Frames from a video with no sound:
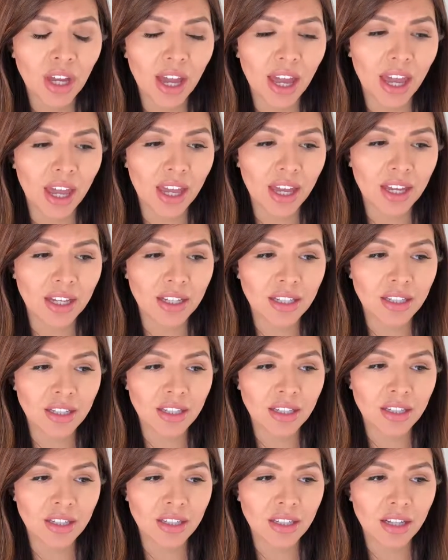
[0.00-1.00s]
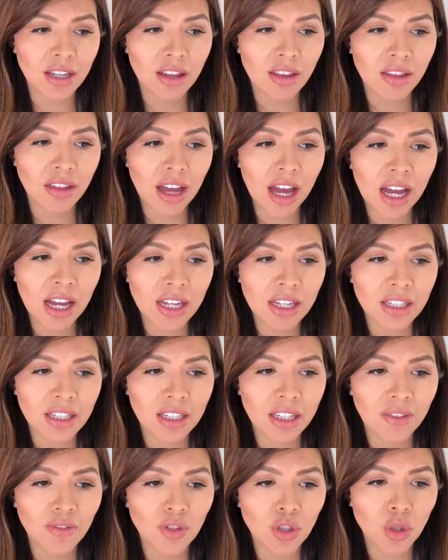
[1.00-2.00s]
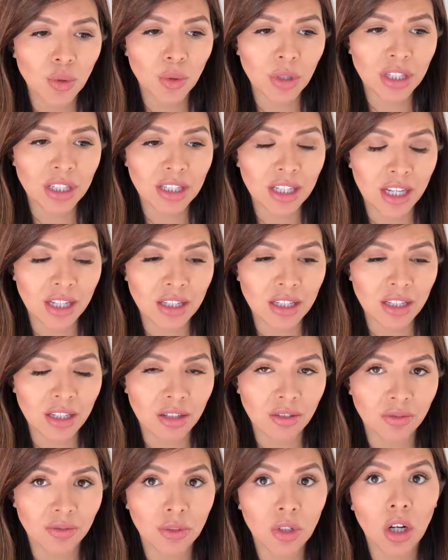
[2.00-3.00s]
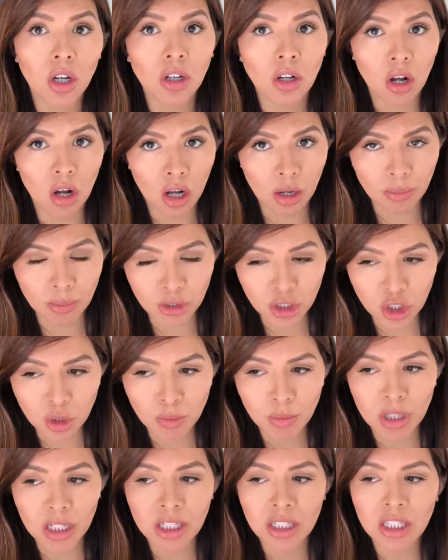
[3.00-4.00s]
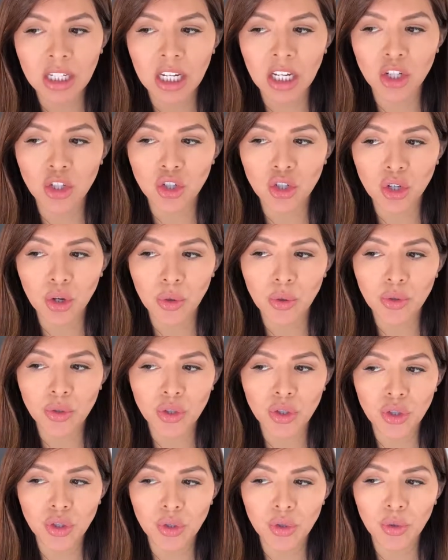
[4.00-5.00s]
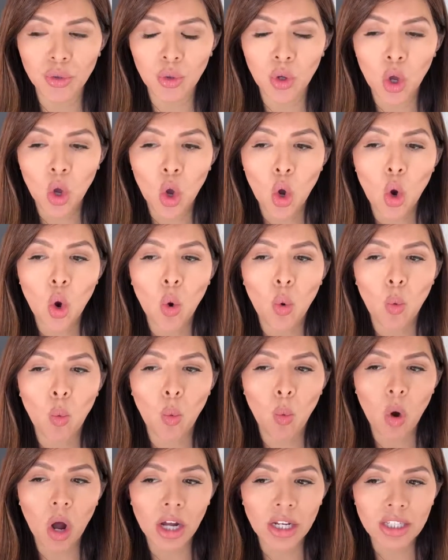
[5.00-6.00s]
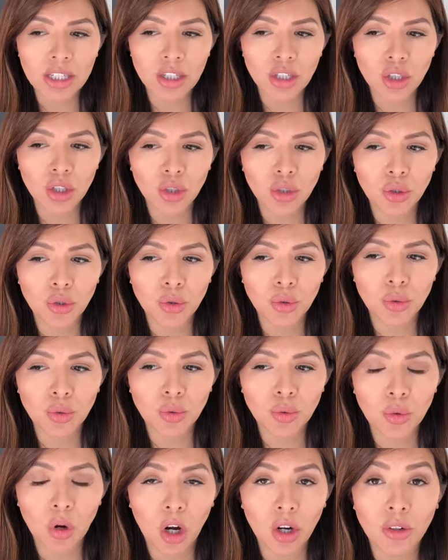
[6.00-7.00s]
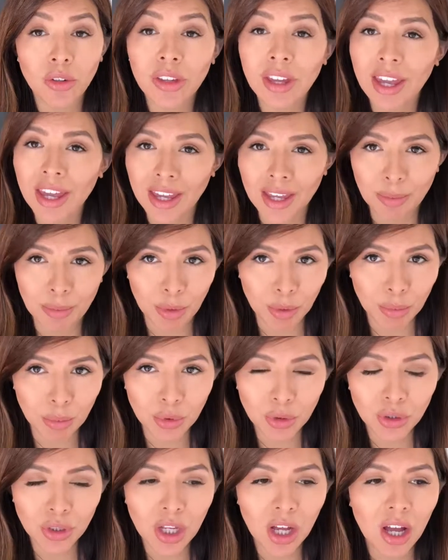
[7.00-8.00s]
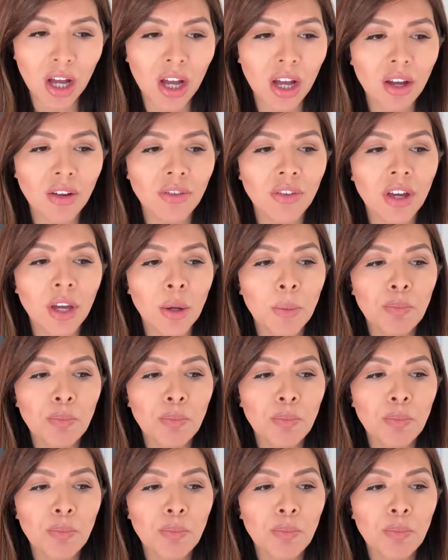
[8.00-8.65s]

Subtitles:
And that gives you a sense of accomplishment. It shows you what you are capable of.